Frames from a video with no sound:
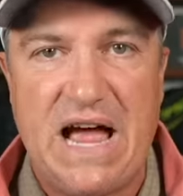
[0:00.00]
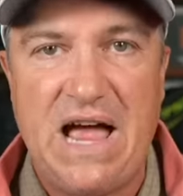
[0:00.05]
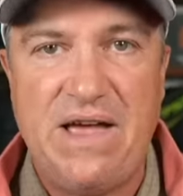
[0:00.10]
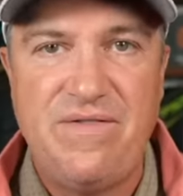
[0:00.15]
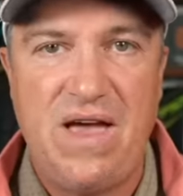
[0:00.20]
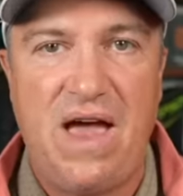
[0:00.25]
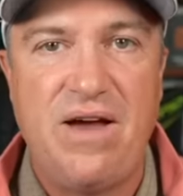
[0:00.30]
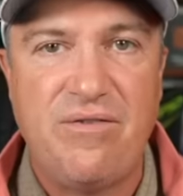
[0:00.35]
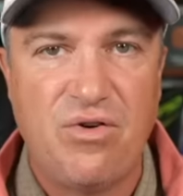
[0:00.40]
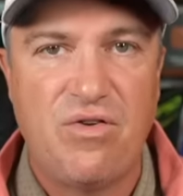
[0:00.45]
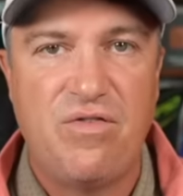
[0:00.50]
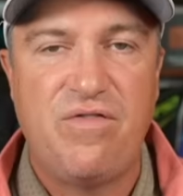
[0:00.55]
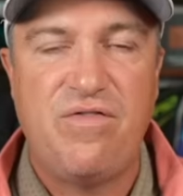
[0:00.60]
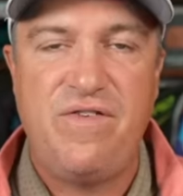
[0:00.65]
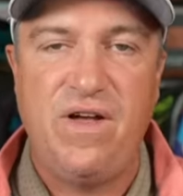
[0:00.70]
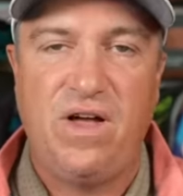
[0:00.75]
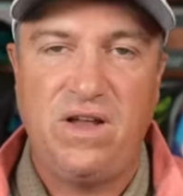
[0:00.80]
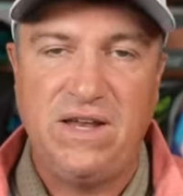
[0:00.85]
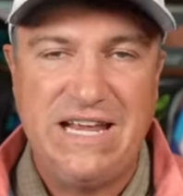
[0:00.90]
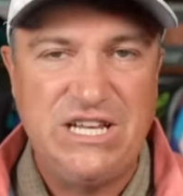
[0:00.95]
I've ever
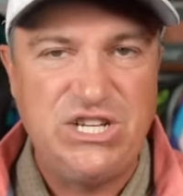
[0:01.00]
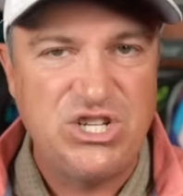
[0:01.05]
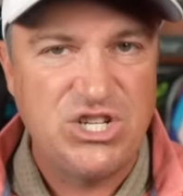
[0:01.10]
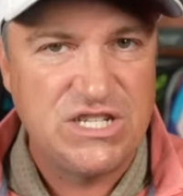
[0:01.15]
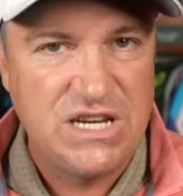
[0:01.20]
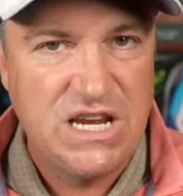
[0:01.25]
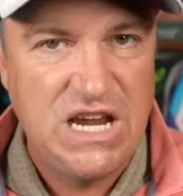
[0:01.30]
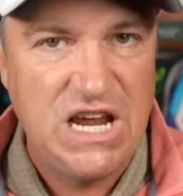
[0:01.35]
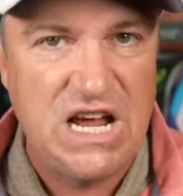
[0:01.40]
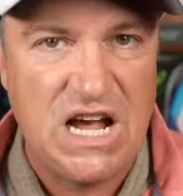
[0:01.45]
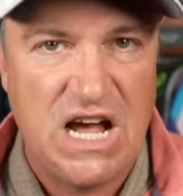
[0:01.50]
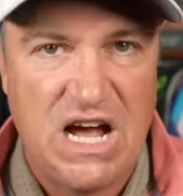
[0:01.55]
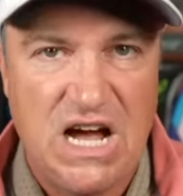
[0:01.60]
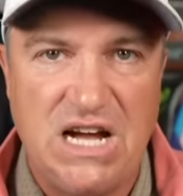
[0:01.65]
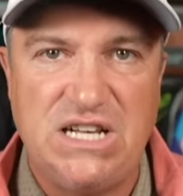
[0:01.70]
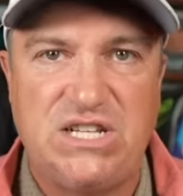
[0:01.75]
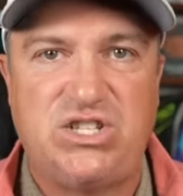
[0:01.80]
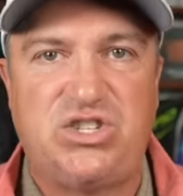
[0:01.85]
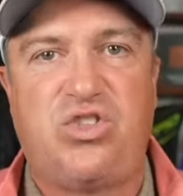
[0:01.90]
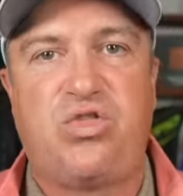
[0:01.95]
felt. It just
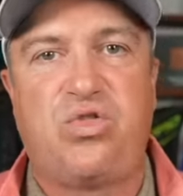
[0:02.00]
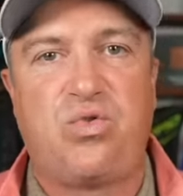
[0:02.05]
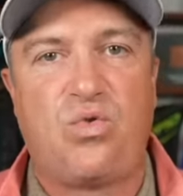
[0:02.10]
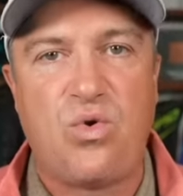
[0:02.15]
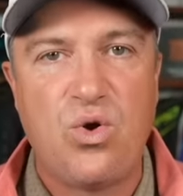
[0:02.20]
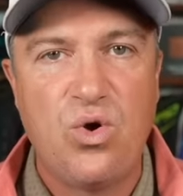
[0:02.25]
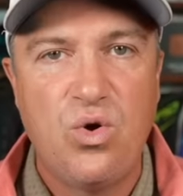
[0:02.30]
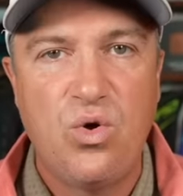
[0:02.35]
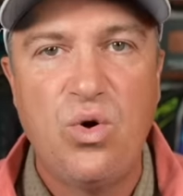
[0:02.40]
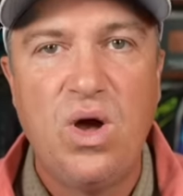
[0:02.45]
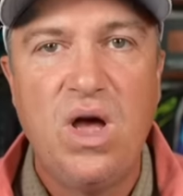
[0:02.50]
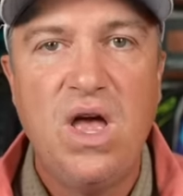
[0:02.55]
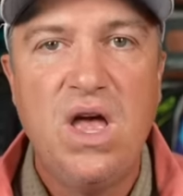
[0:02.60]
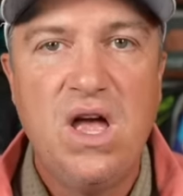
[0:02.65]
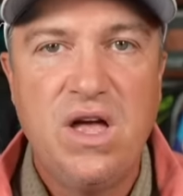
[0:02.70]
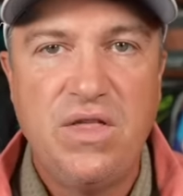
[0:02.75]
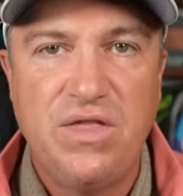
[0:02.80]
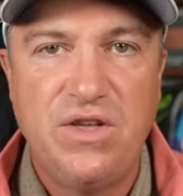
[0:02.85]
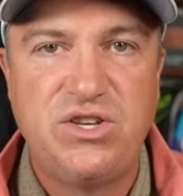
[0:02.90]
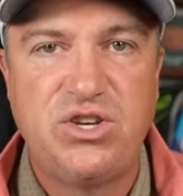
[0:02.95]
cuts through
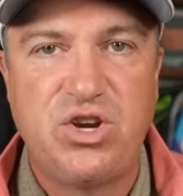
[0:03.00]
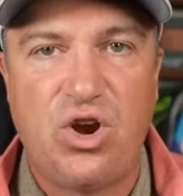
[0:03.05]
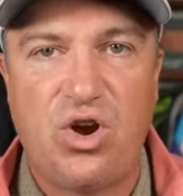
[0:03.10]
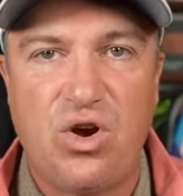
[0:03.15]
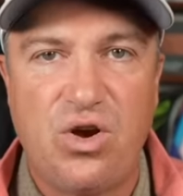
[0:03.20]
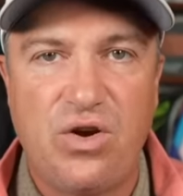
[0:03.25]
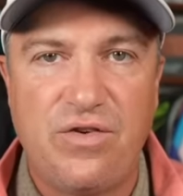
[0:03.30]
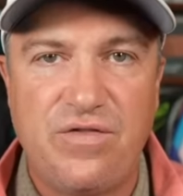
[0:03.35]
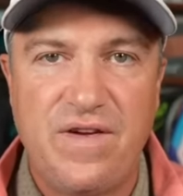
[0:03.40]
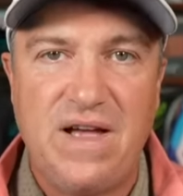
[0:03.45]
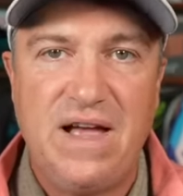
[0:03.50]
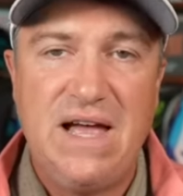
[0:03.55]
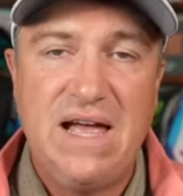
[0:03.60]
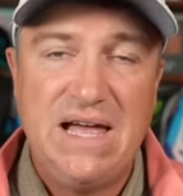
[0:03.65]
the turf